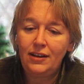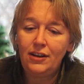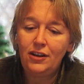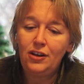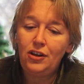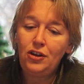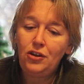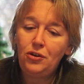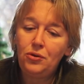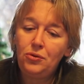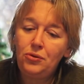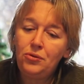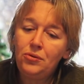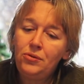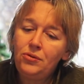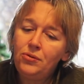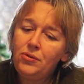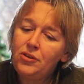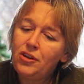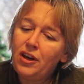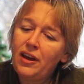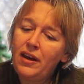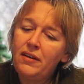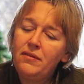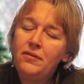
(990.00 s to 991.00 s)
You do
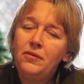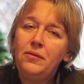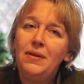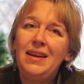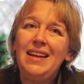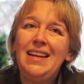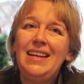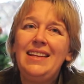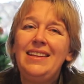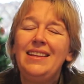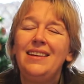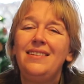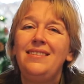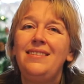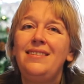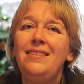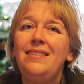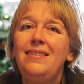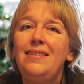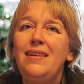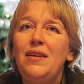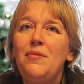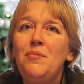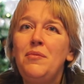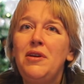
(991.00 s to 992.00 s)
not have really the
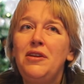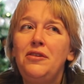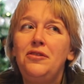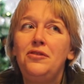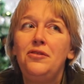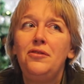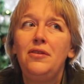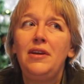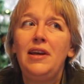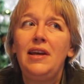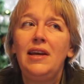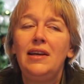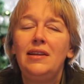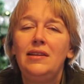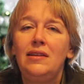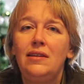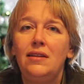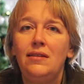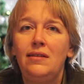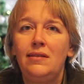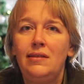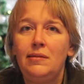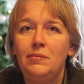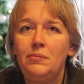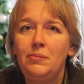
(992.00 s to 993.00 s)
symmetry and the
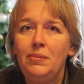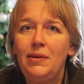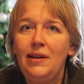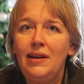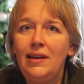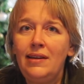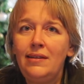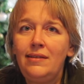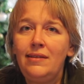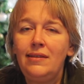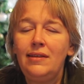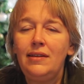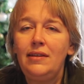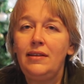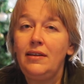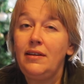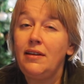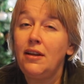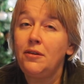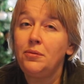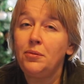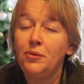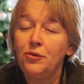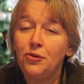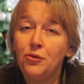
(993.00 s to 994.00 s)
simplicity
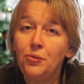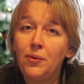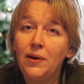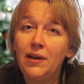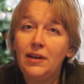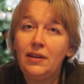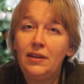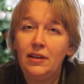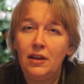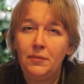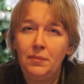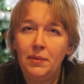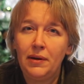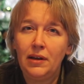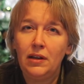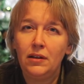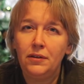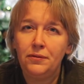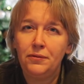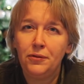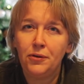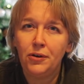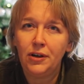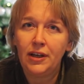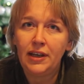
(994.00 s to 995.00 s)
that was quite typical
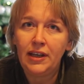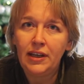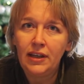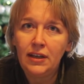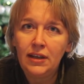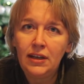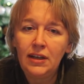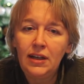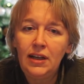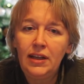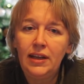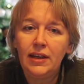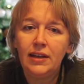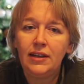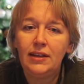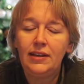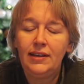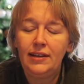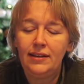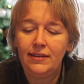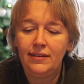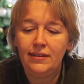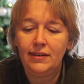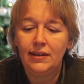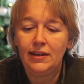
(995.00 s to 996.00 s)
for earlier
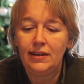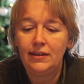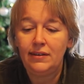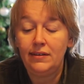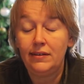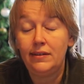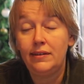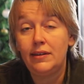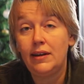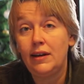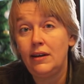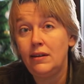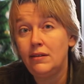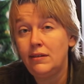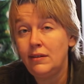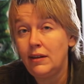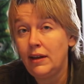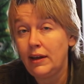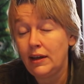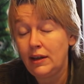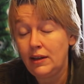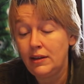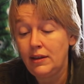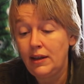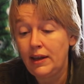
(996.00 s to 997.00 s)
design styles,
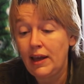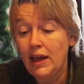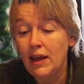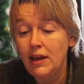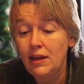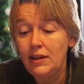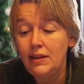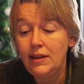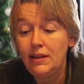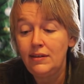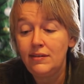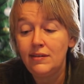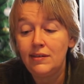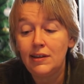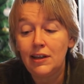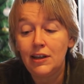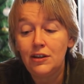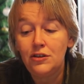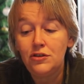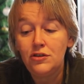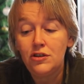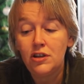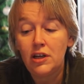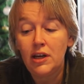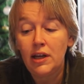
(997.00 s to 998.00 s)
like in the 18th
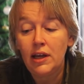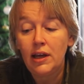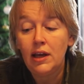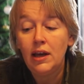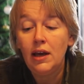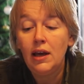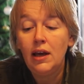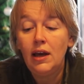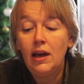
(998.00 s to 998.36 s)
century.